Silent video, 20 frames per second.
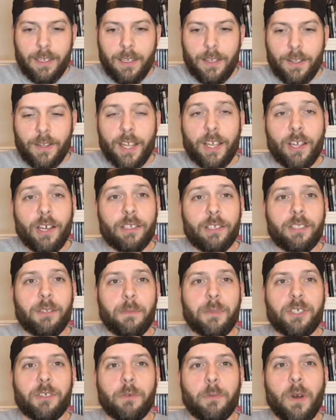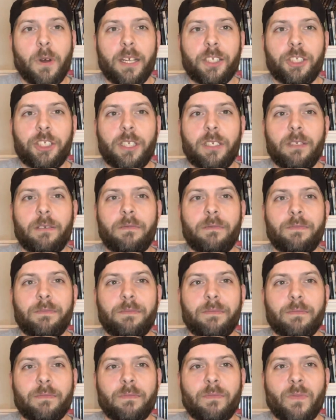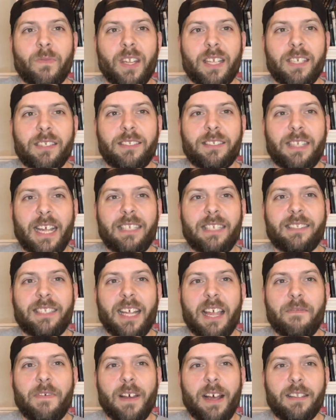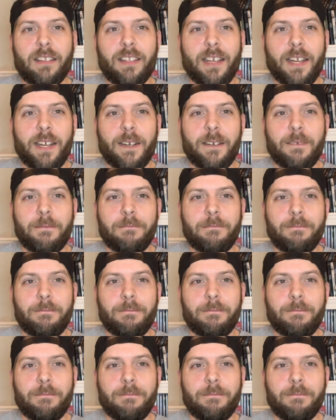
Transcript: Thank you all so much for watching. Stay safe out there.